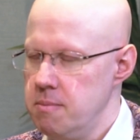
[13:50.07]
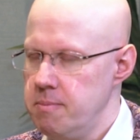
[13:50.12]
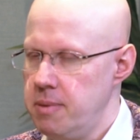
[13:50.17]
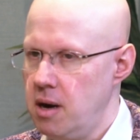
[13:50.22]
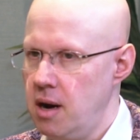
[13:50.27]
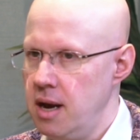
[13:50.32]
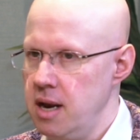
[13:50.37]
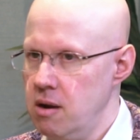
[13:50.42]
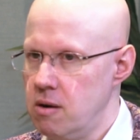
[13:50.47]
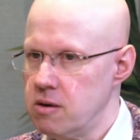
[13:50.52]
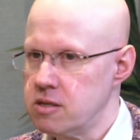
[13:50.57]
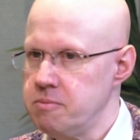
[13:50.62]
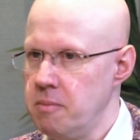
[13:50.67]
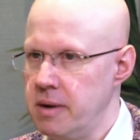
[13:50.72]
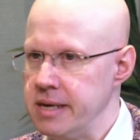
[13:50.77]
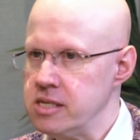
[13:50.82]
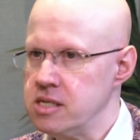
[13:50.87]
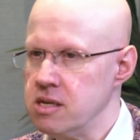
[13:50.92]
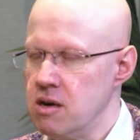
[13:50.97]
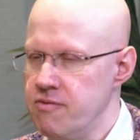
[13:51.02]
But I locked
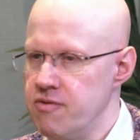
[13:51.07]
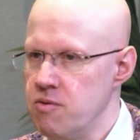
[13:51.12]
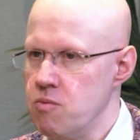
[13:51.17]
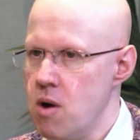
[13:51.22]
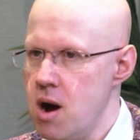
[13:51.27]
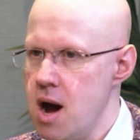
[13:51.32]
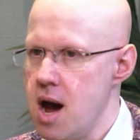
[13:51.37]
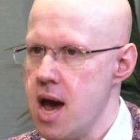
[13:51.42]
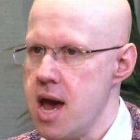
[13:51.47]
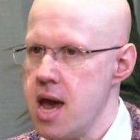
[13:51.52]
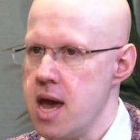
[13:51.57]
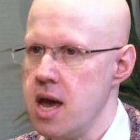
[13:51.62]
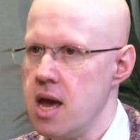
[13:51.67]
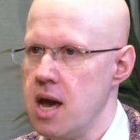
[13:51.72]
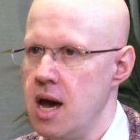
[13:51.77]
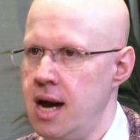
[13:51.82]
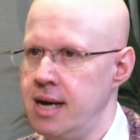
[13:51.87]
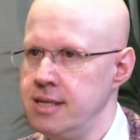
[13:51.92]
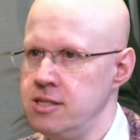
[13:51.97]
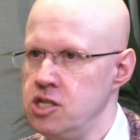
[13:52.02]
myself away
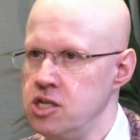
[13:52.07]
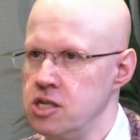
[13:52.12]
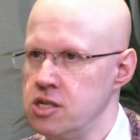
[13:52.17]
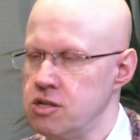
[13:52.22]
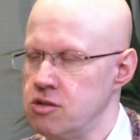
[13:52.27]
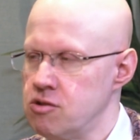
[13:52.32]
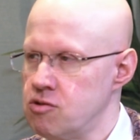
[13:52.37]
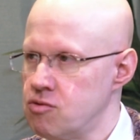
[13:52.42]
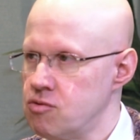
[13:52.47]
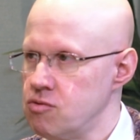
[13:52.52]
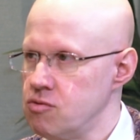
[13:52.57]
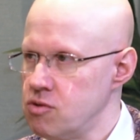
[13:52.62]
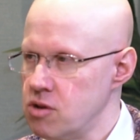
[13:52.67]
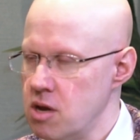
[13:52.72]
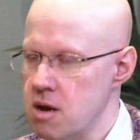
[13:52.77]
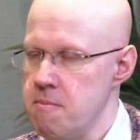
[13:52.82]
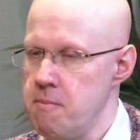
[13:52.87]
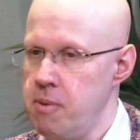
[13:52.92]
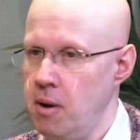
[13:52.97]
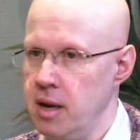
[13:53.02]
and just
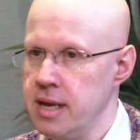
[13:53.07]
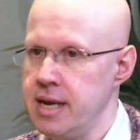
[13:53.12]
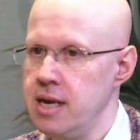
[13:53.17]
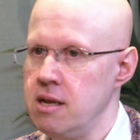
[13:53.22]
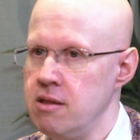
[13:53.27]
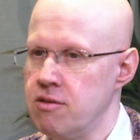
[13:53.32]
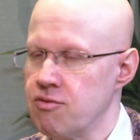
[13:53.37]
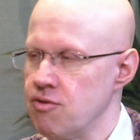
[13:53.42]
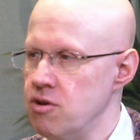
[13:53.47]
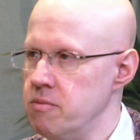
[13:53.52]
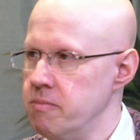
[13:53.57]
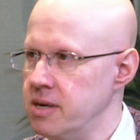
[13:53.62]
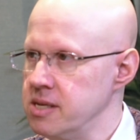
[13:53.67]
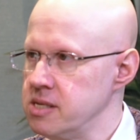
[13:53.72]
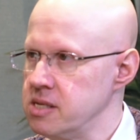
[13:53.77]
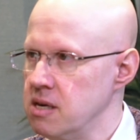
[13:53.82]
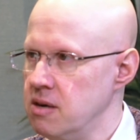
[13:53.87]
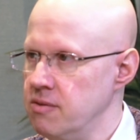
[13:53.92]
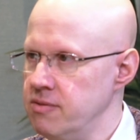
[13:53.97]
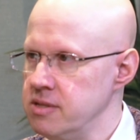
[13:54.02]
completely threw
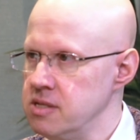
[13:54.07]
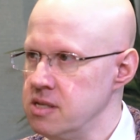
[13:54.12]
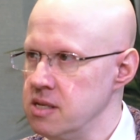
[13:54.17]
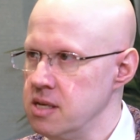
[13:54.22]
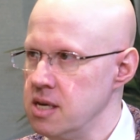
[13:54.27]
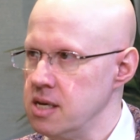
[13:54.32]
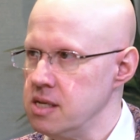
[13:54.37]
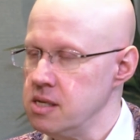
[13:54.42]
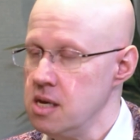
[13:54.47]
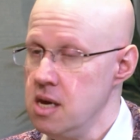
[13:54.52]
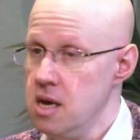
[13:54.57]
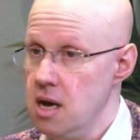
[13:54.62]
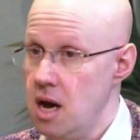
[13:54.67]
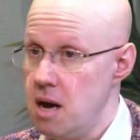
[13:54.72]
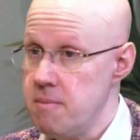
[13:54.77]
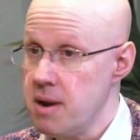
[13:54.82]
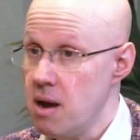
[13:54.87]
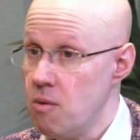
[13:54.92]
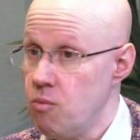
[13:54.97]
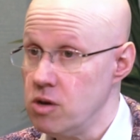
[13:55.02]
myself into this.
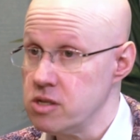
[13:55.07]
I mean,